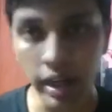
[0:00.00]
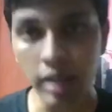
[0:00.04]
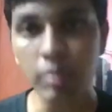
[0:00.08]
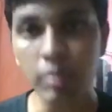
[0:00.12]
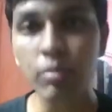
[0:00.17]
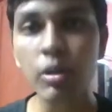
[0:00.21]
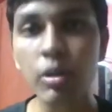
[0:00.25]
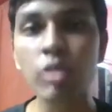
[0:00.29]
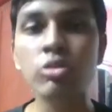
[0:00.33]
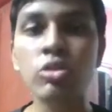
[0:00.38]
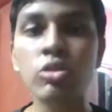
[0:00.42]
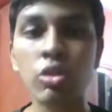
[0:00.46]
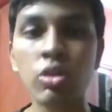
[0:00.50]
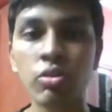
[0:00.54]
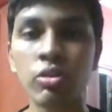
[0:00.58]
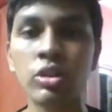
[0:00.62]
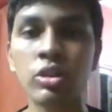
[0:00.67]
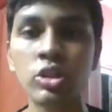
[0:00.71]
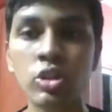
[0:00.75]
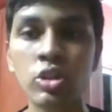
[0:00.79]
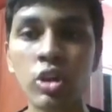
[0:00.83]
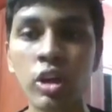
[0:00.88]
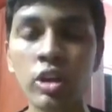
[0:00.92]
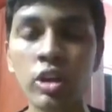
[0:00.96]
browser of your
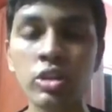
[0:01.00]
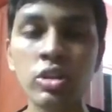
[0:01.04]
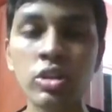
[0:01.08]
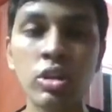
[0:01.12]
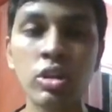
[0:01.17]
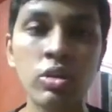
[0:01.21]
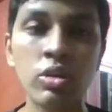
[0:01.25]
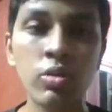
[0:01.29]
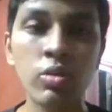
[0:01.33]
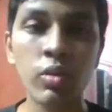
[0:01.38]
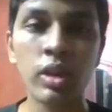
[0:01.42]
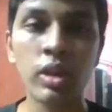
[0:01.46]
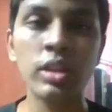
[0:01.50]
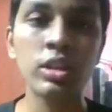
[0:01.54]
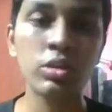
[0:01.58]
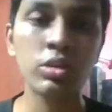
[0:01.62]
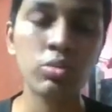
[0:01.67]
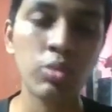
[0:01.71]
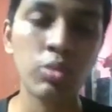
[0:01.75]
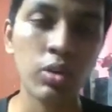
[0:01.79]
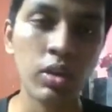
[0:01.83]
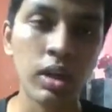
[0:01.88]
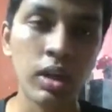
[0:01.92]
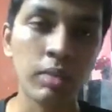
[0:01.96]
choice to run this
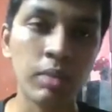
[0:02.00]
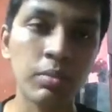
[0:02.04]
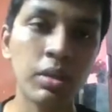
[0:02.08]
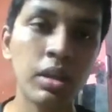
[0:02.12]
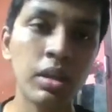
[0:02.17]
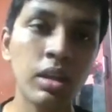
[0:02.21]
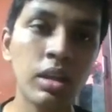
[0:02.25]
program.